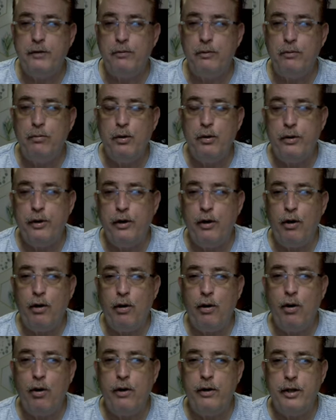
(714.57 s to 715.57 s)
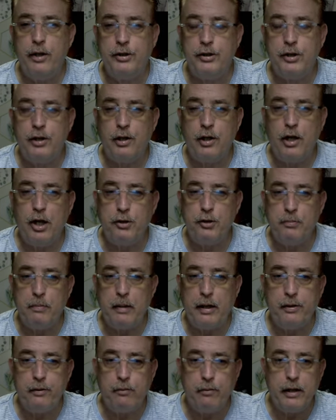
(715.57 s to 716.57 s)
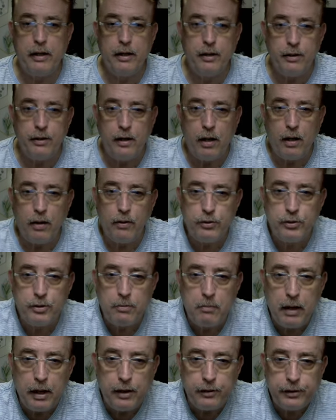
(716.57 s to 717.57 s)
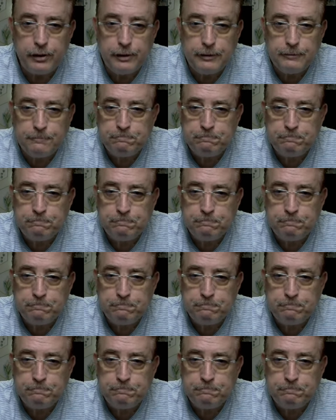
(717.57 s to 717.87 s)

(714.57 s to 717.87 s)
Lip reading: for Ruth and OR that's going to cost about $300 a month